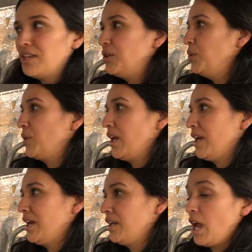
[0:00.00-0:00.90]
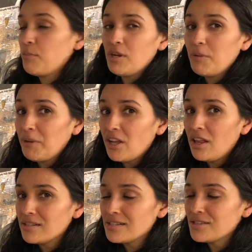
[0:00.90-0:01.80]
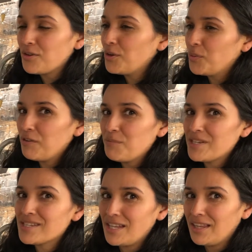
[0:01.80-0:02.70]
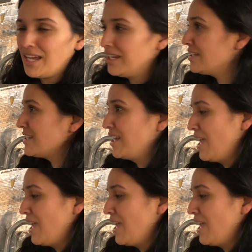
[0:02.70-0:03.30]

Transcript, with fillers: You can, I put them in my closet so they're away from the sunlight